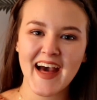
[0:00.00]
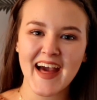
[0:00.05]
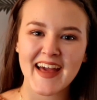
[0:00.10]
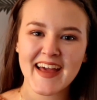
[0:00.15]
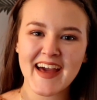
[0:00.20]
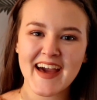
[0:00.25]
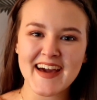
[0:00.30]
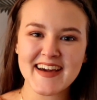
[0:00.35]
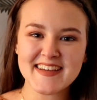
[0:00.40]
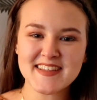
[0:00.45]

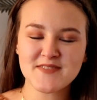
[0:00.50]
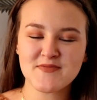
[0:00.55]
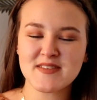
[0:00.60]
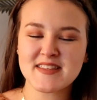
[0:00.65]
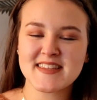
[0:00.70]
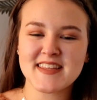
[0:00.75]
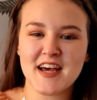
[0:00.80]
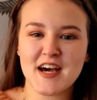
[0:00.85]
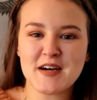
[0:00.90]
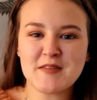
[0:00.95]
Hi guys,
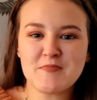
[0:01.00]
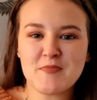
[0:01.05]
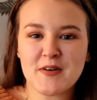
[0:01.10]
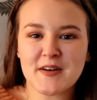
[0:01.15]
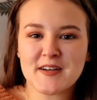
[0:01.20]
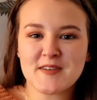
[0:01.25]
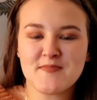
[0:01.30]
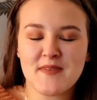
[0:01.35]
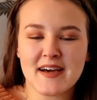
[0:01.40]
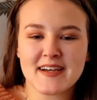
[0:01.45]
what's up?
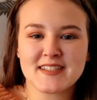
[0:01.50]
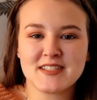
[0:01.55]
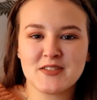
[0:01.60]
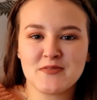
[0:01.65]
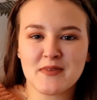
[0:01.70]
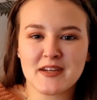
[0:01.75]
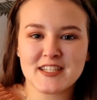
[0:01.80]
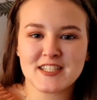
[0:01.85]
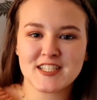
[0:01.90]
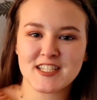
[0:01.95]
Welcome back
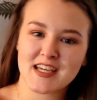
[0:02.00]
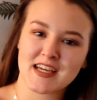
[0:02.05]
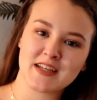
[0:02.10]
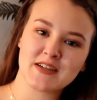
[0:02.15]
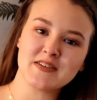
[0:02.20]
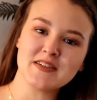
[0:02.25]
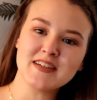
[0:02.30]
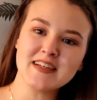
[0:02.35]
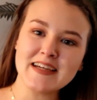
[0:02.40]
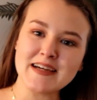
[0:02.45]
to my
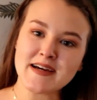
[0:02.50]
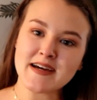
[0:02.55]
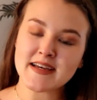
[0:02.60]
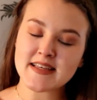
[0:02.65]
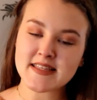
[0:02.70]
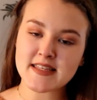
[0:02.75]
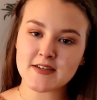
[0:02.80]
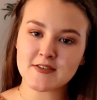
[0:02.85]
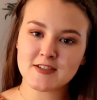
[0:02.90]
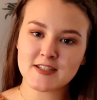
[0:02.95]
channel.
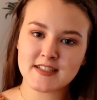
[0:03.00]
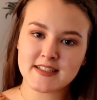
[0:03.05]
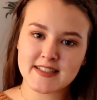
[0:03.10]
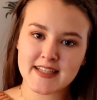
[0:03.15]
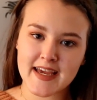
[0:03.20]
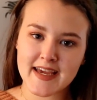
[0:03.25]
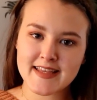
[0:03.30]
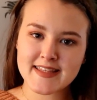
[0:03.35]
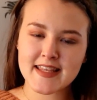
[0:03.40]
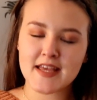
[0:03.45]
So
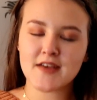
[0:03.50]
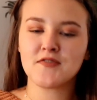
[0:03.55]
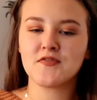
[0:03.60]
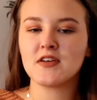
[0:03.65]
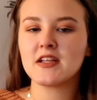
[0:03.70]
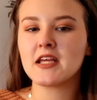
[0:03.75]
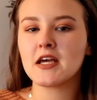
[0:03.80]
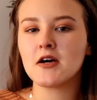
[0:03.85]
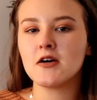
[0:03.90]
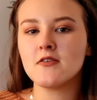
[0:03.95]
today's
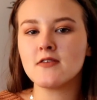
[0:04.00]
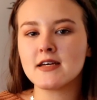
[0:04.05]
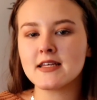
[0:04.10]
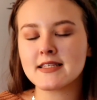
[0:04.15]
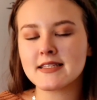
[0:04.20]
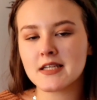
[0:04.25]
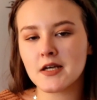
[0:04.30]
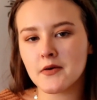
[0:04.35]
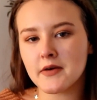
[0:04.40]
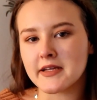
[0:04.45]
video
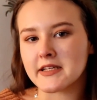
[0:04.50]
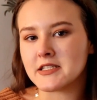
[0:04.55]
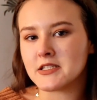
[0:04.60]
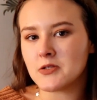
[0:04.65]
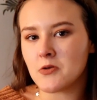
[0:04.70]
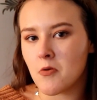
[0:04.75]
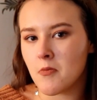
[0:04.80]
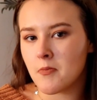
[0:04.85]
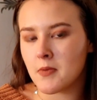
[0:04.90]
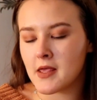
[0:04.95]
is going
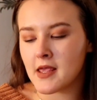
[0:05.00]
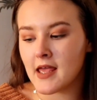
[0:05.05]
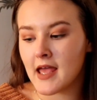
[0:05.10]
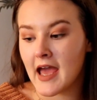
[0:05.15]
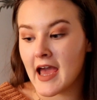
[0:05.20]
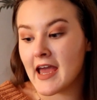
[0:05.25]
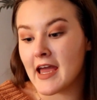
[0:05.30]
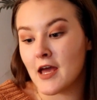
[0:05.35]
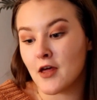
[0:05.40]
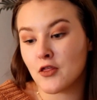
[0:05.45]
to
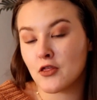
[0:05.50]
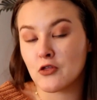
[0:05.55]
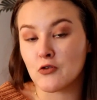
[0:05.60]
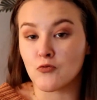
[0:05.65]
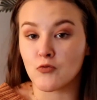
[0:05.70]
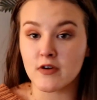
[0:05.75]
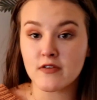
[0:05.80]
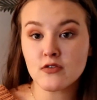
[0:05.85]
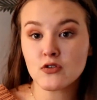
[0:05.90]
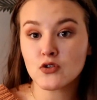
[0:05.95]
be a
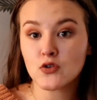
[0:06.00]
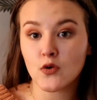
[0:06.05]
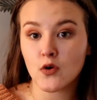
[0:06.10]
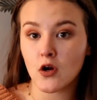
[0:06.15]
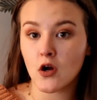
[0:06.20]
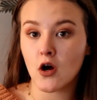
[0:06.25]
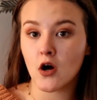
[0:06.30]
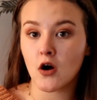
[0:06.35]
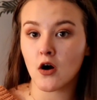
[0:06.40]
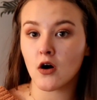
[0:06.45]
thrift
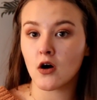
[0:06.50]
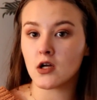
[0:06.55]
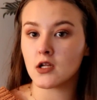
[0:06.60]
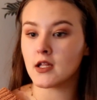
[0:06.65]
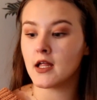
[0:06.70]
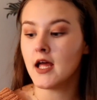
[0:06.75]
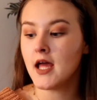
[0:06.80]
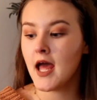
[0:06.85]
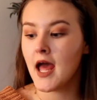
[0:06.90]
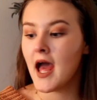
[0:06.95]
store
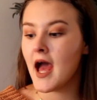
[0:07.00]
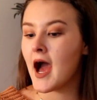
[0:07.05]
haul.